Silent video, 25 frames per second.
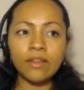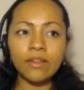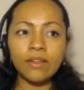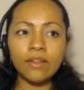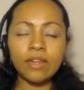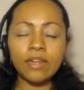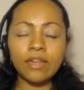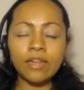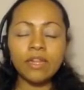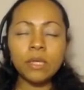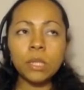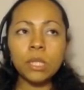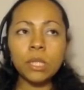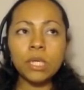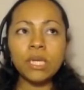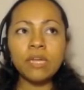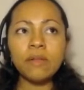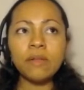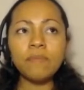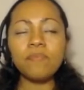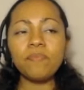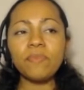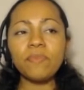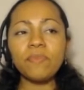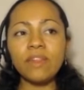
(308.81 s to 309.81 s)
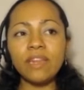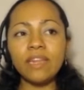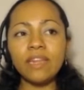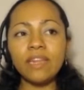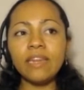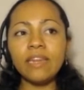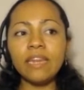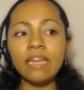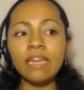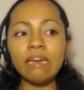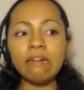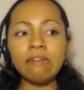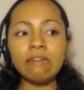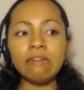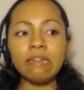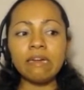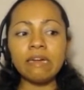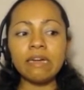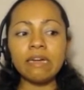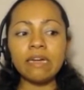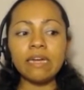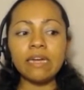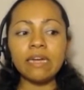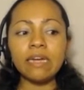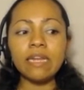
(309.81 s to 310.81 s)
did
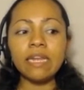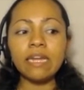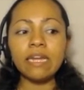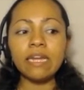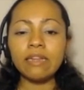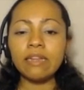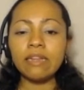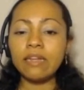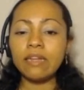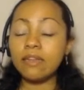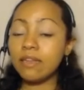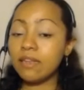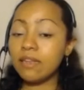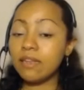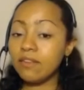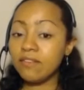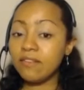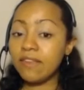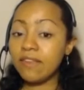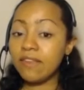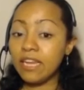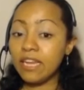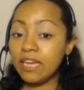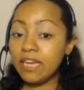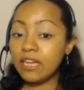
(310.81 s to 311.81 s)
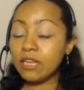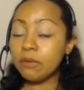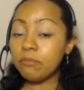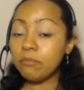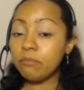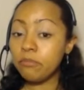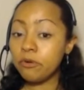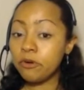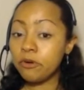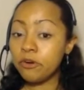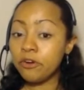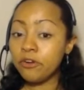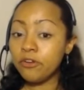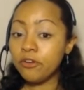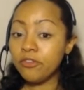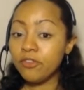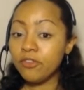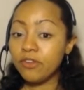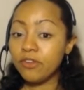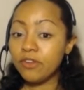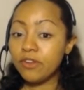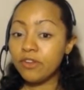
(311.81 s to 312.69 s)
Nicola, did you say Nicola Bird?